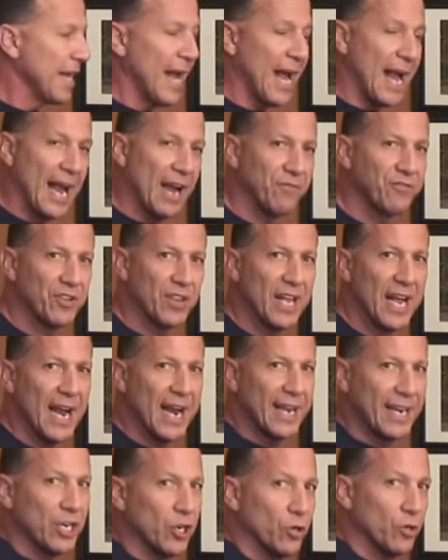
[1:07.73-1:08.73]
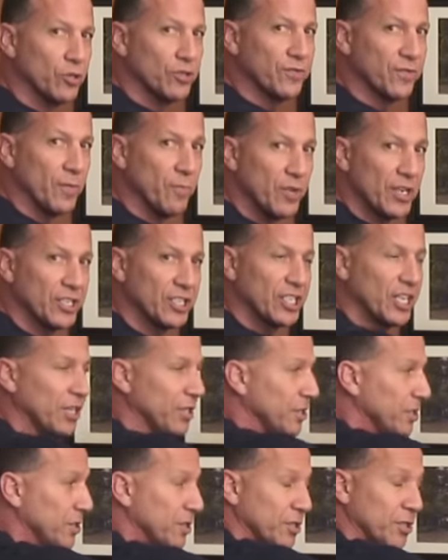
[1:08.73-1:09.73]
After that, it goes from this
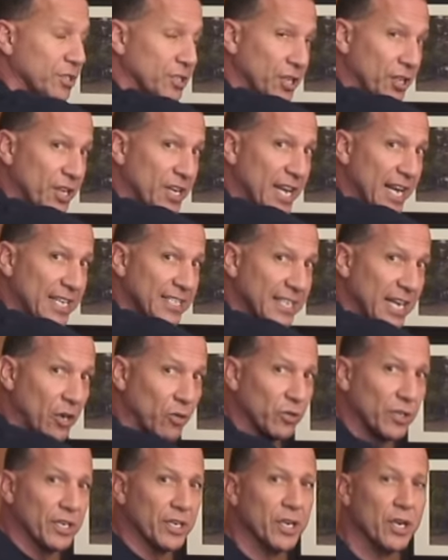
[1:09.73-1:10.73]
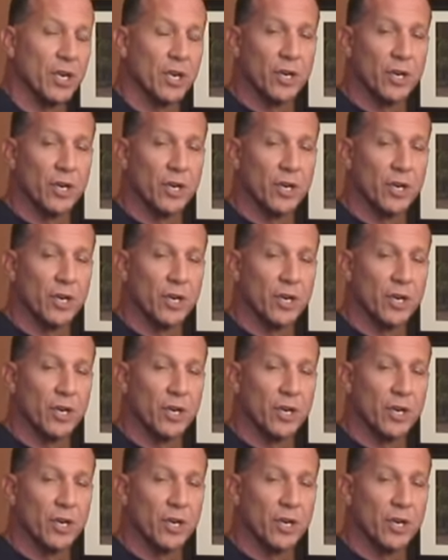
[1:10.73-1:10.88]
to the next outlet